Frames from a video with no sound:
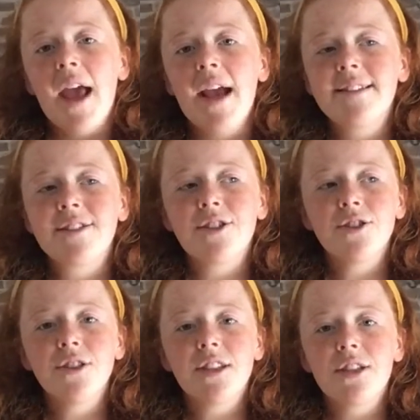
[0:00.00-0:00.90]
it's
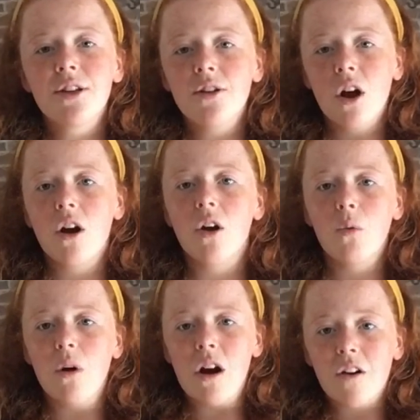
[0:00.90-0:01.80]
just not going
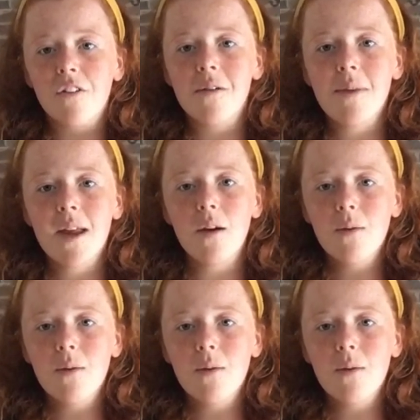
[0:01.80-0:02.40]
to work for me